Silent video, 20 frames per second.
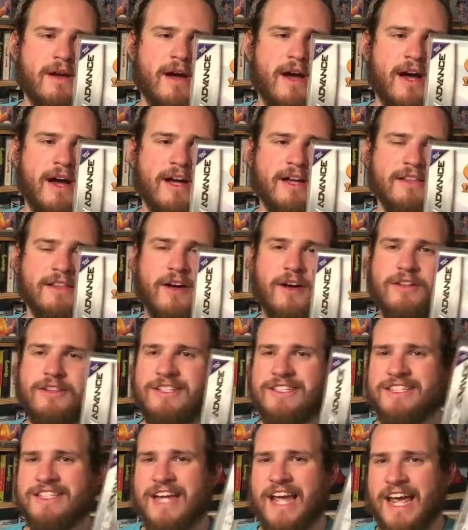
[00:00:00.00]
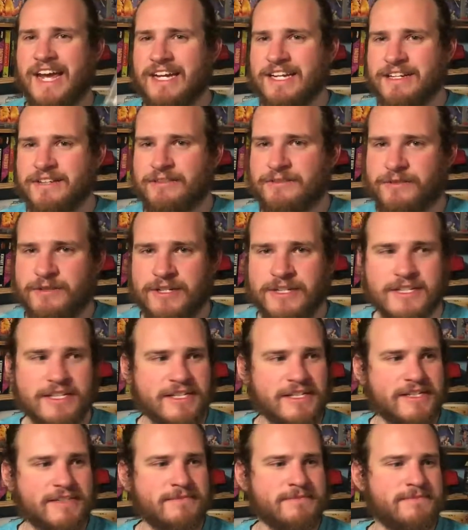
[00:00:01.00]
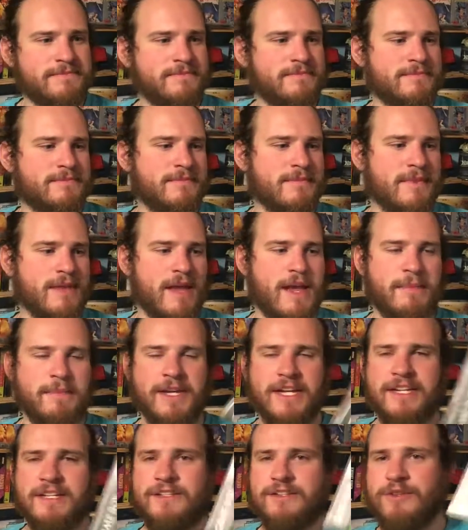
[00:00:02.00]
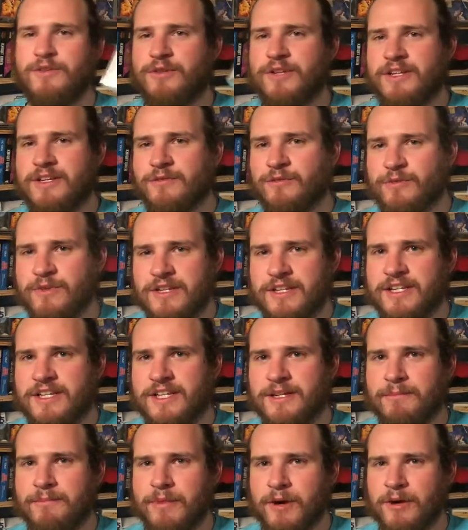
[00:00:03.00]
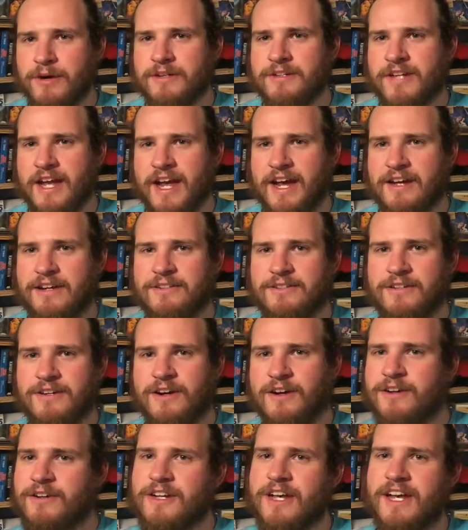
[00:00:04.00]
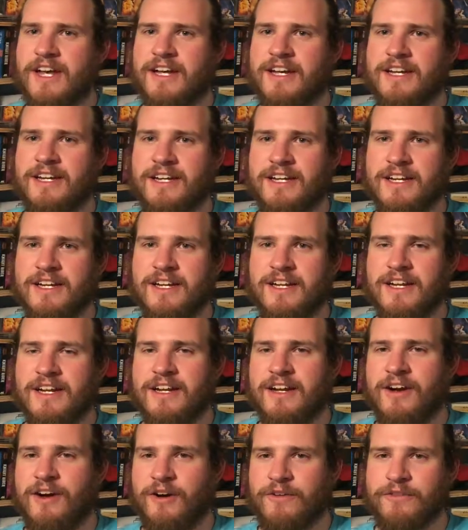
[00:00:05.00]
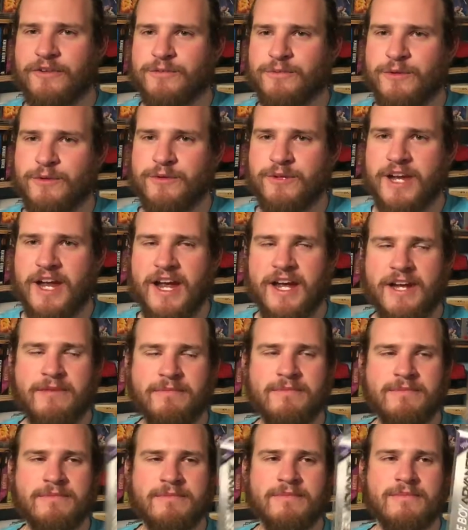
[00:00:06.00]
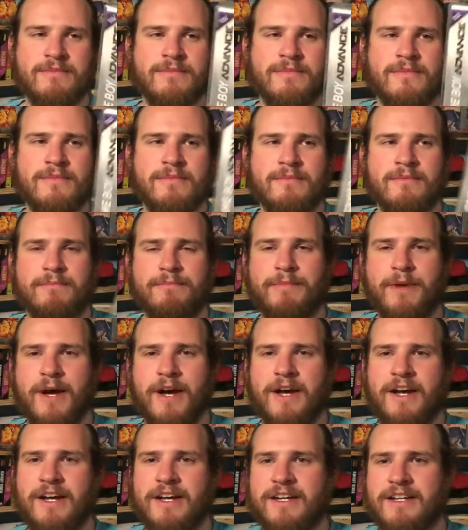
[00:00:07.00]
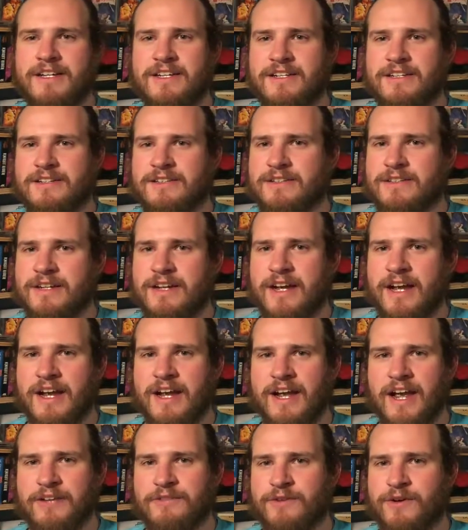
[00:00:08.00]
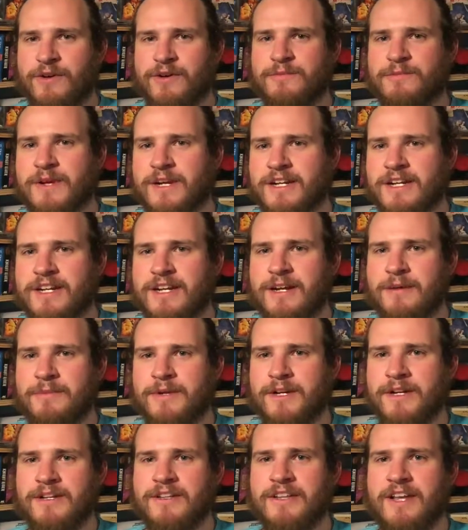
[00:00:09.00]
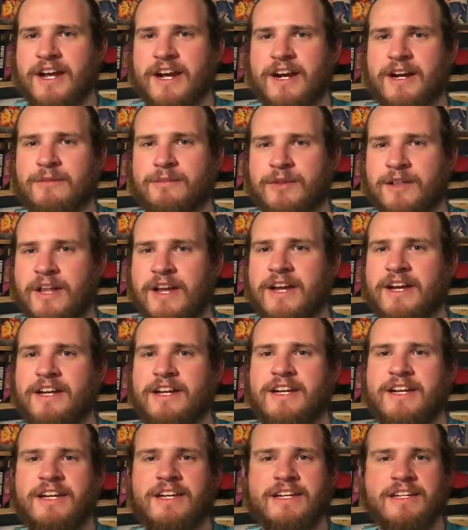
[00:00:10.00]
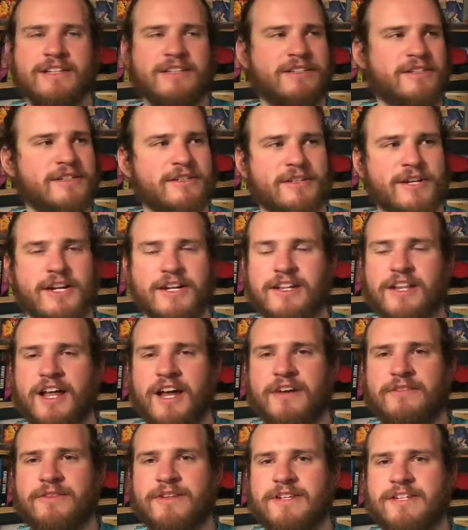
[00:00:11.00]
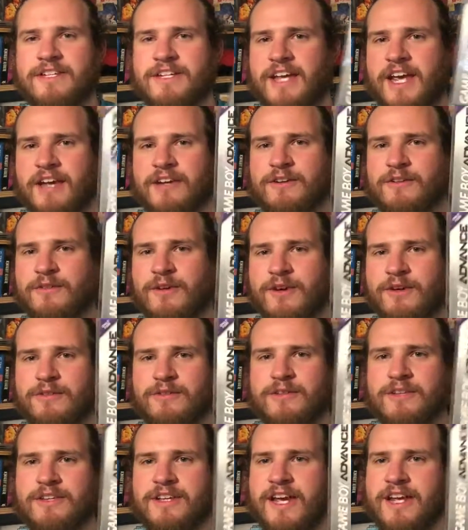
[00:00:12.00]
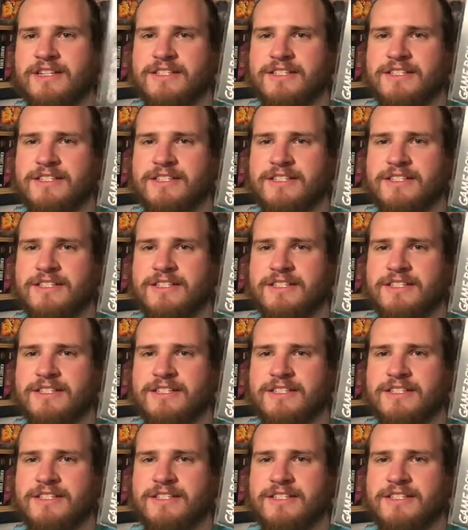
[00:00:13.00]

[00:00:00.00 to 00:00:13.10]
The only negative, really, I mean, you can really get burned out on a Harvest Moon game, but as far as picking it up here and there, playing it, you're gonna love it. You can't go wrong with it.